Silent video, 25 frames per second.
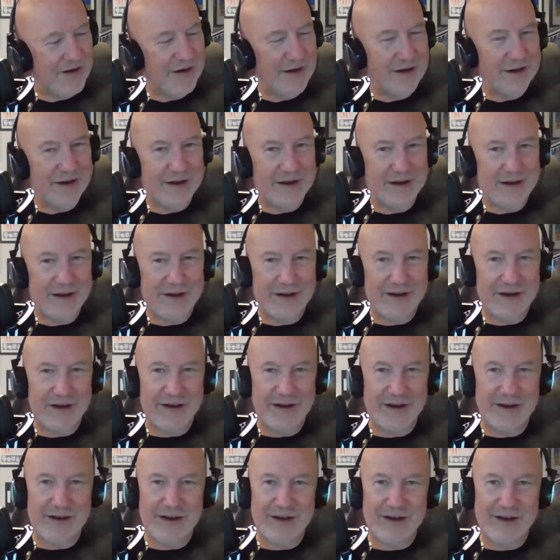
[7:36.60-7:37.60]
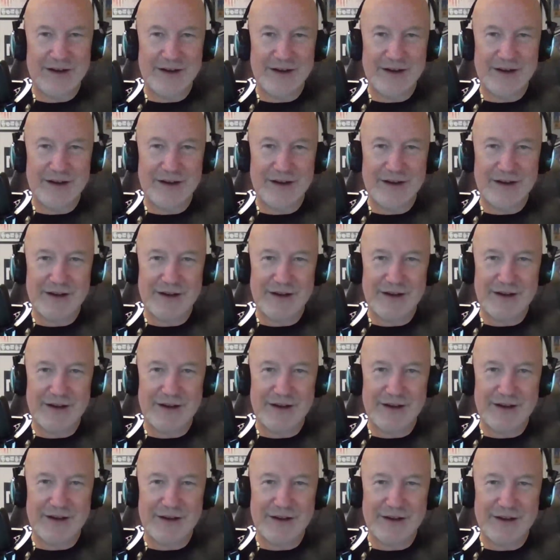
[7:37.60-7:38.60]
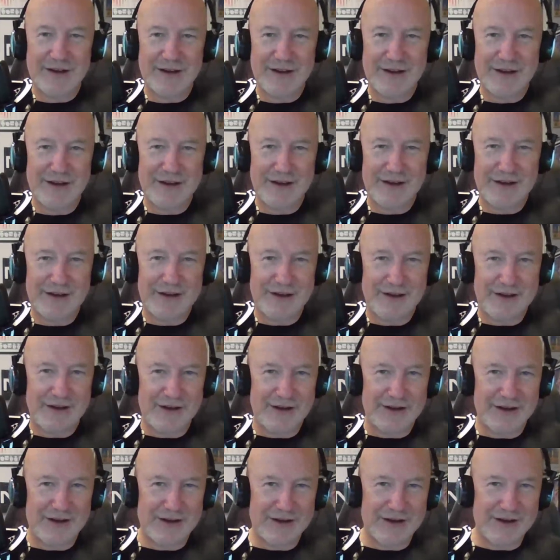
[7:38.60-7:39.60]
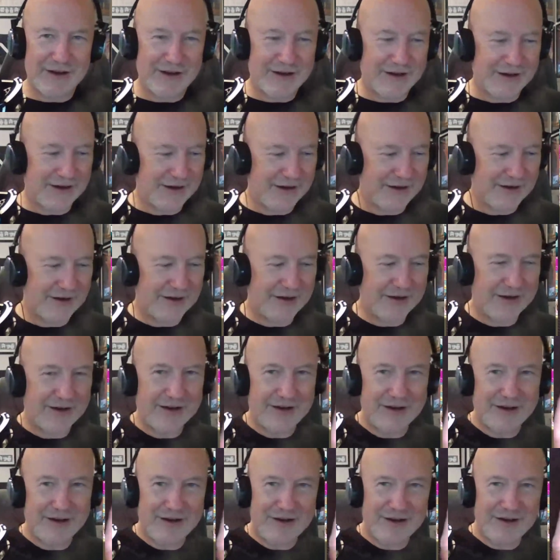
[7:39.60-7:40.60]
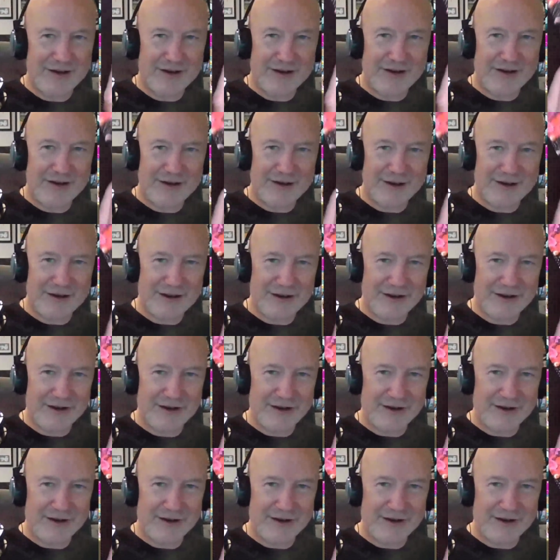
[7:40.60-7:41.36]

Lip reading: [no speech]